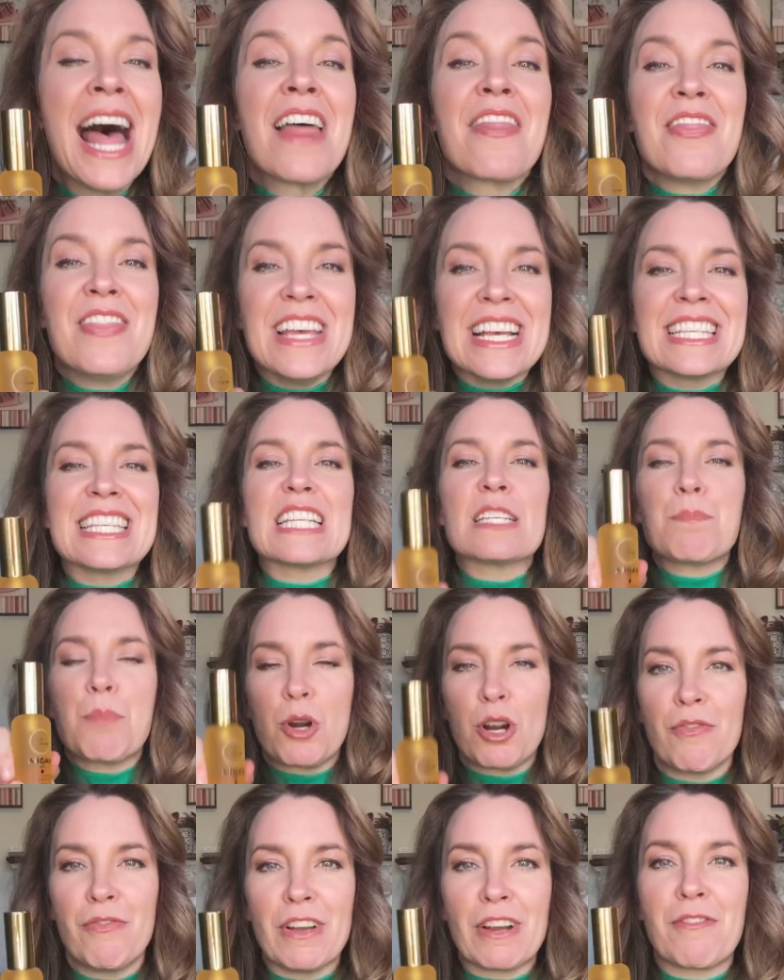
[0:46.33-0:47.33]
This is
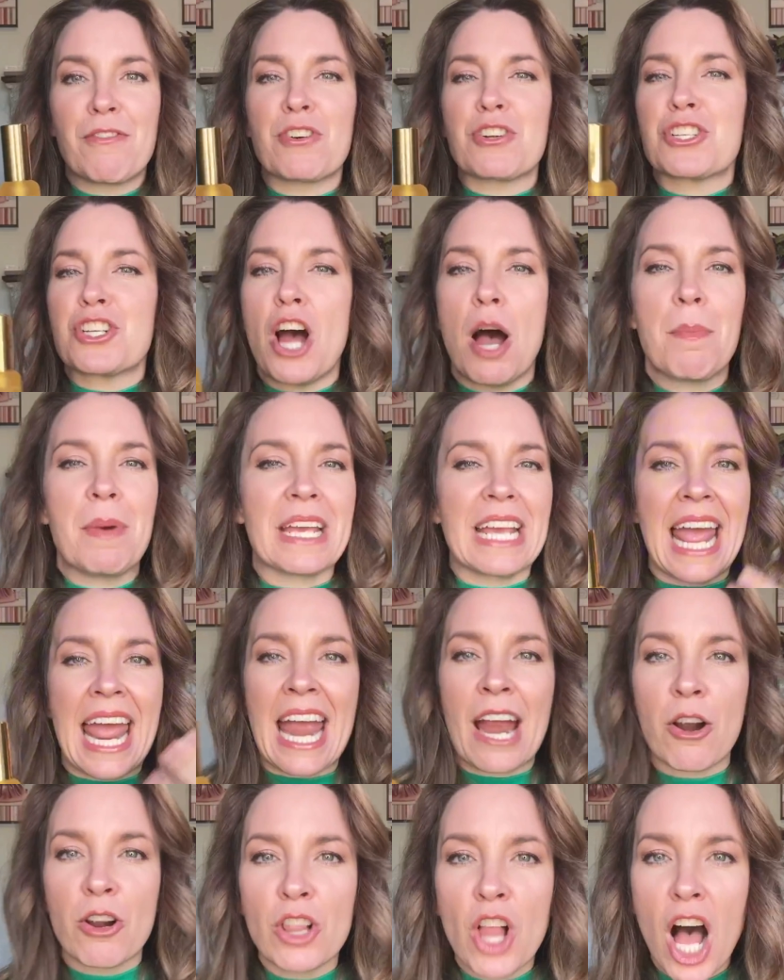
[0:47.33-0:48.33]
perfect for stopping
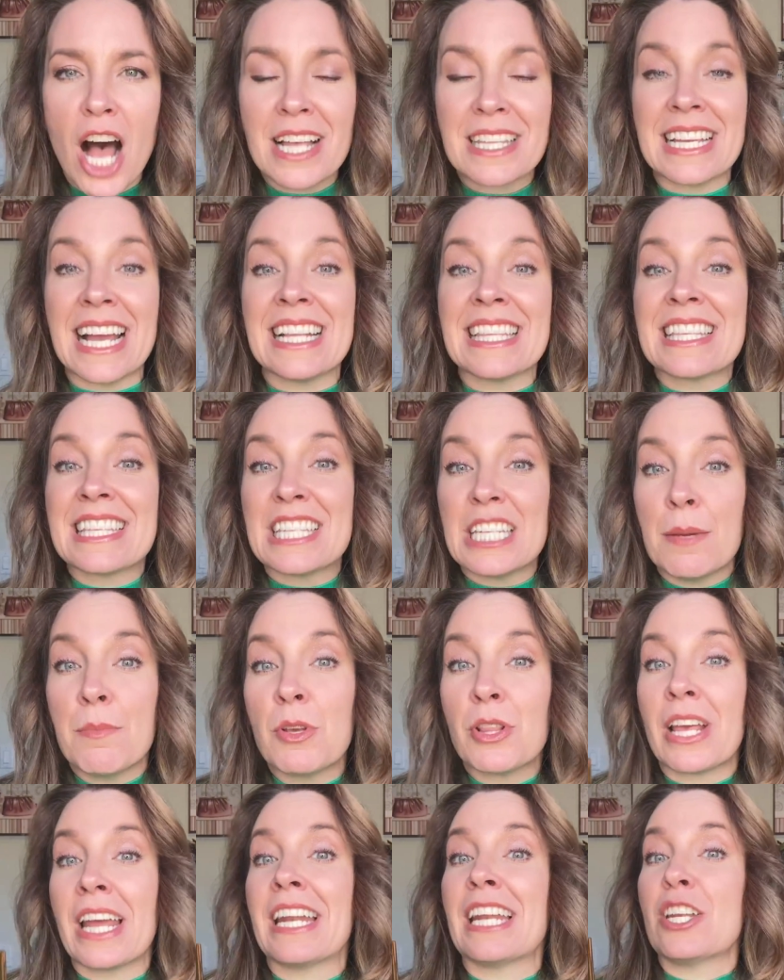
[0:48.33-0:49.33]
hair loss and
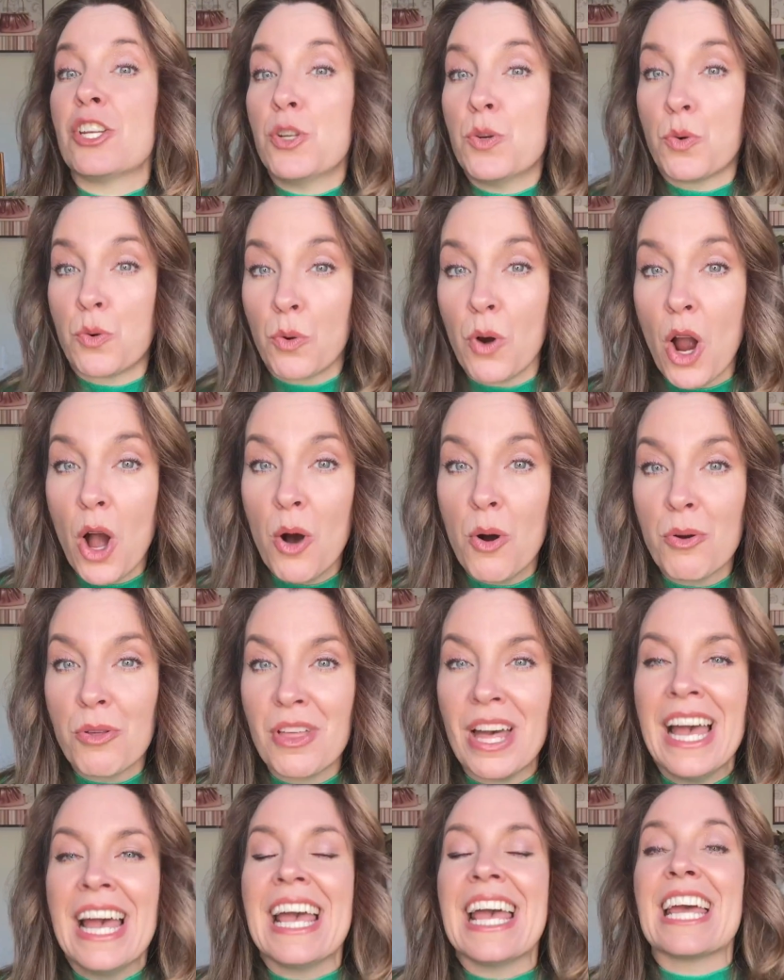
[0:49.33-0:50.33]
stimulating new growth.
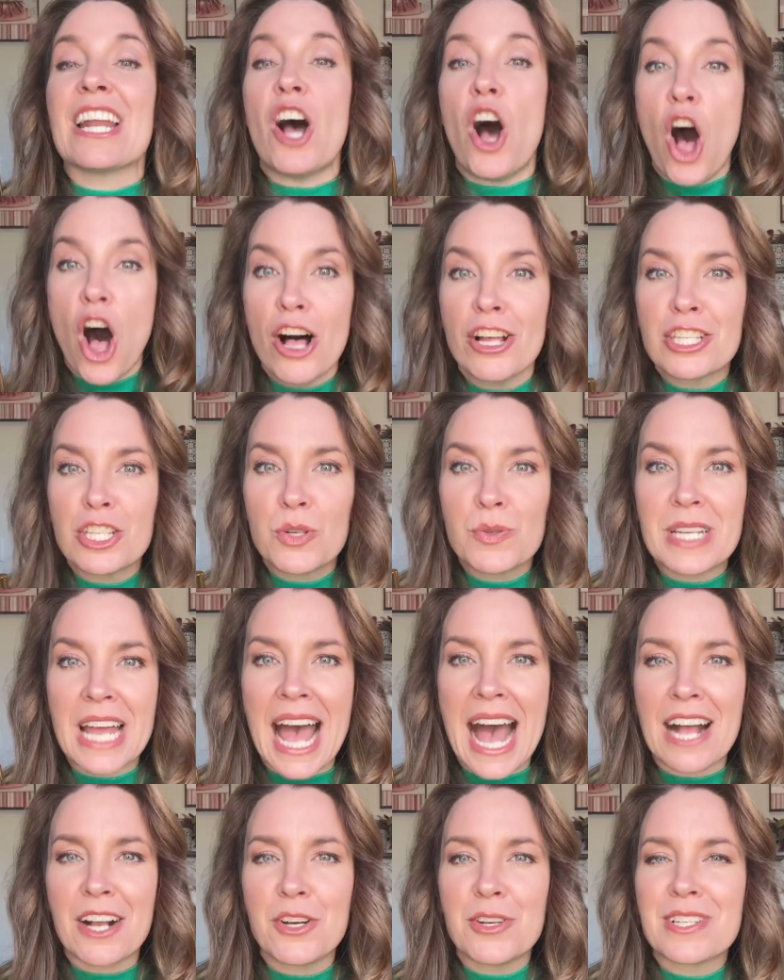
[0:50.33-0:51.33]
It also
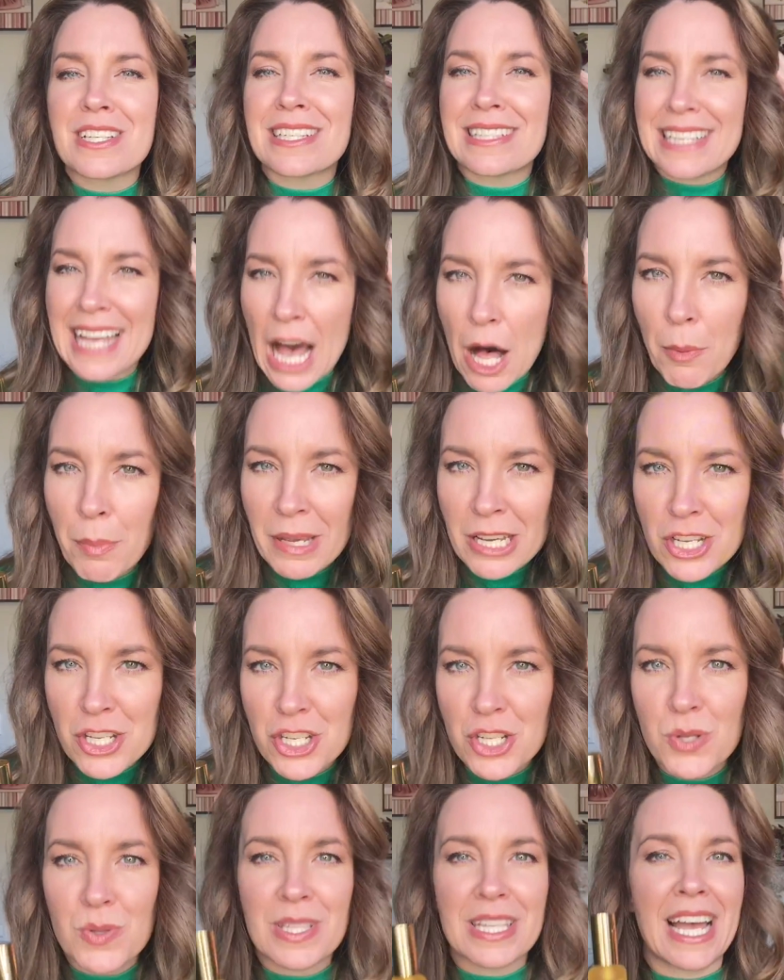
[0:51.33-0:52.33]
tackles scalp
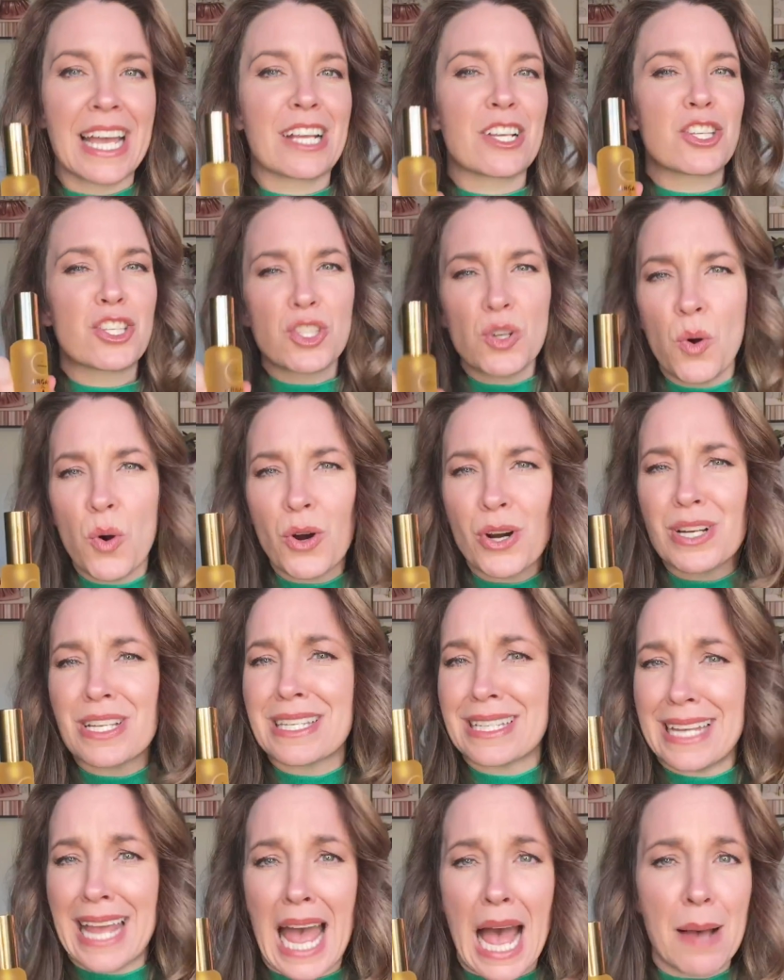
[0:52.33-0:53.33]
issues like sores,
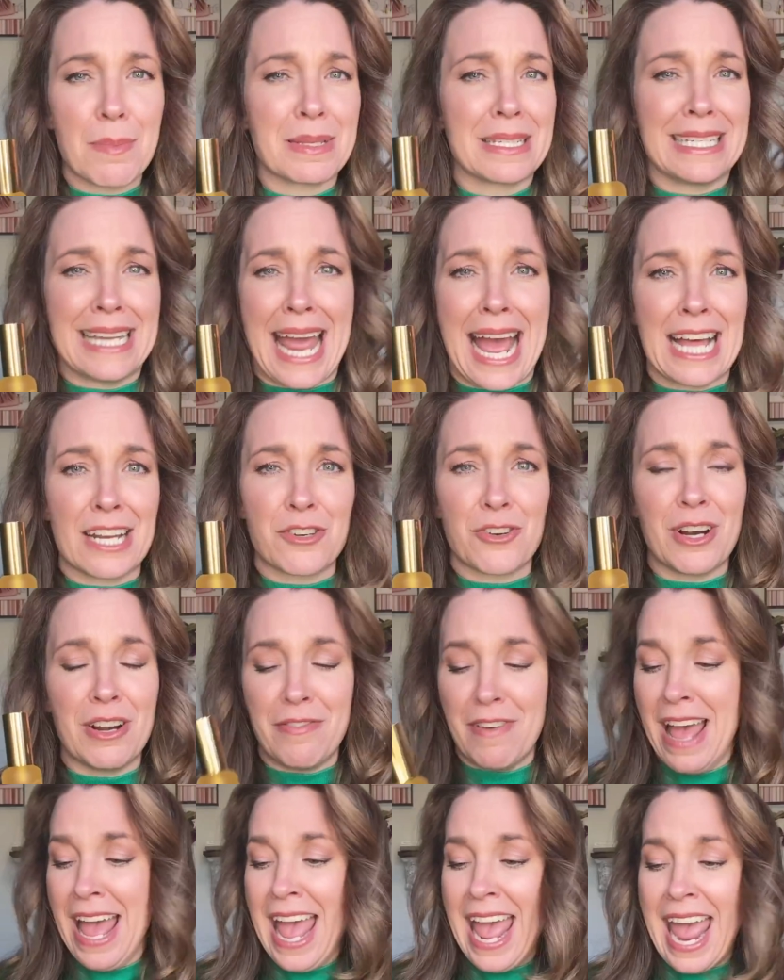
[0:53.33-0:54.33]
scabs, dandruff,
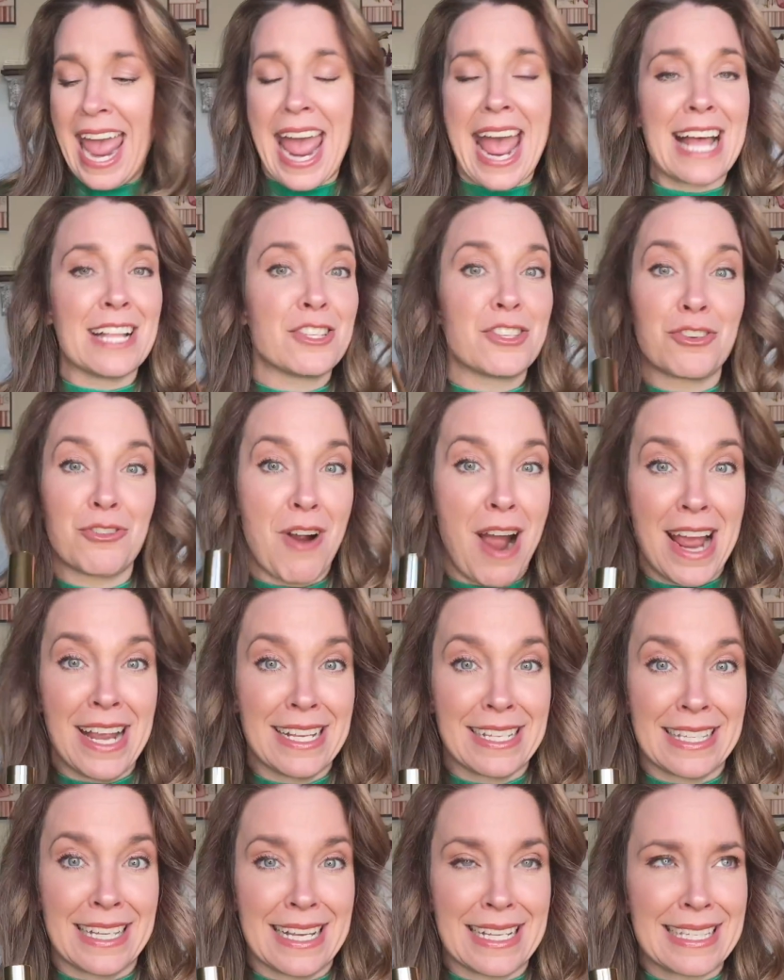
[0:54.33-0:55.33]
and
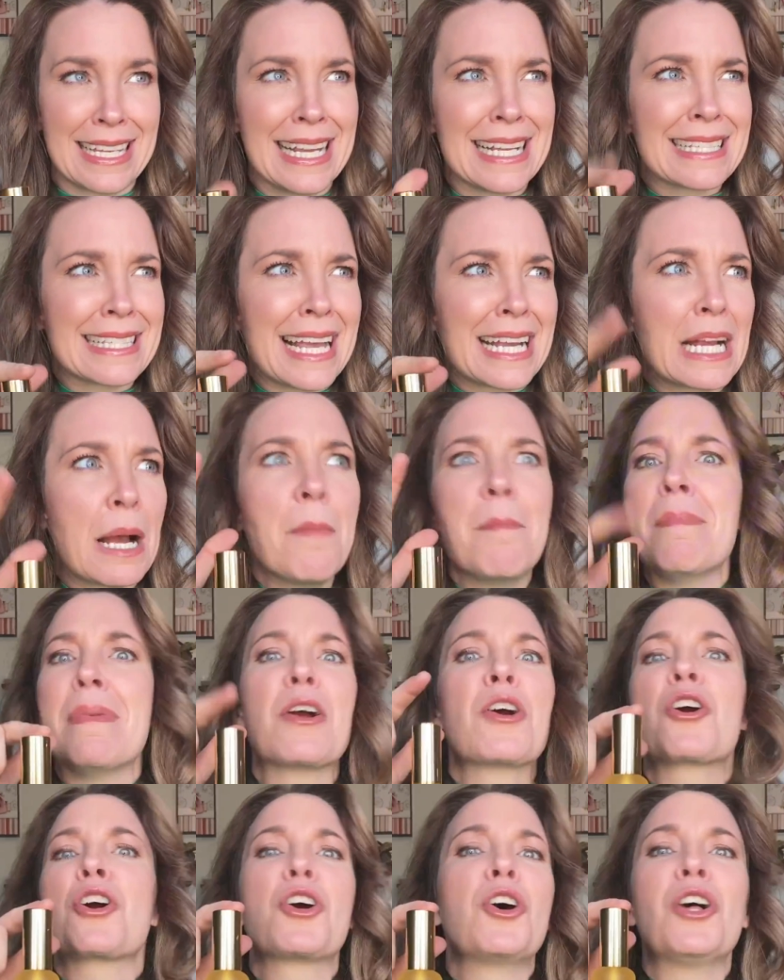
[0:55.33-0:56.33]
psoriasis. It's like a
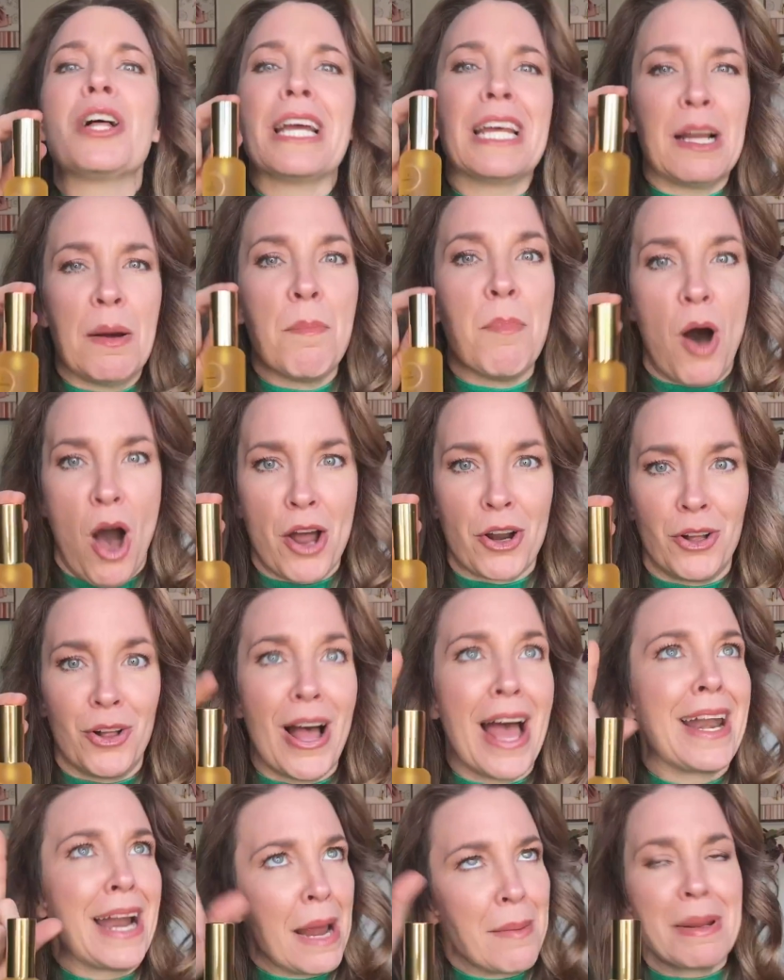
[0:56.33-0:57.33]
miracle in a bottle,
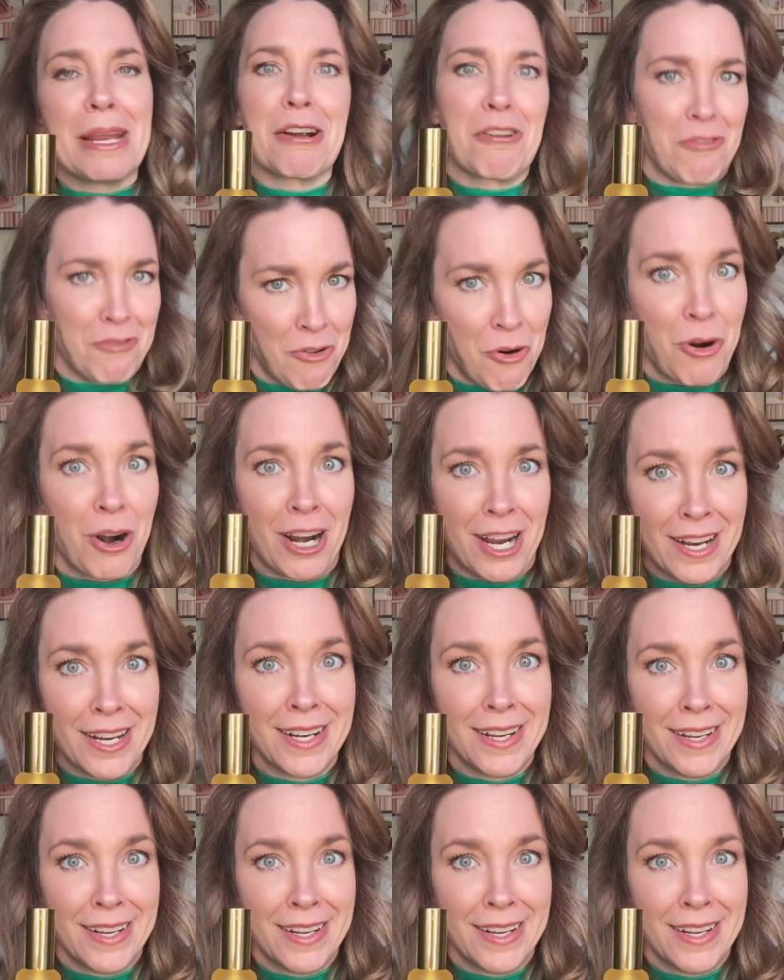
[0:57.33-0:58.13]
and I'm here for it.